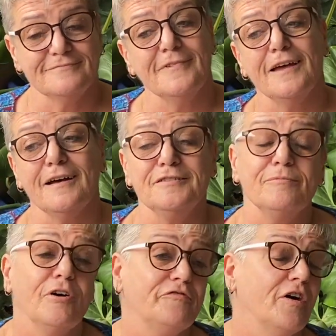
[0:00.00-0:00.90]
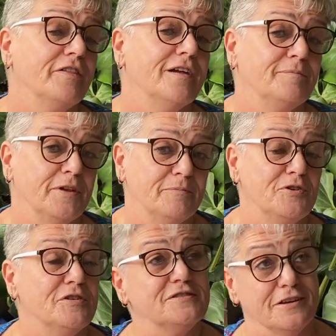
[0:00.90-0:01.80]
Now, you might find that a bit
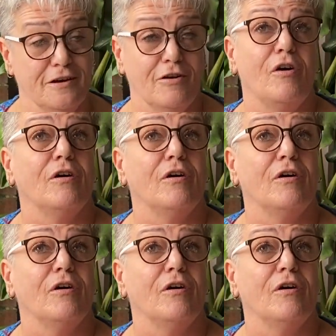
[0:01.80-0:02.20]
amusing, and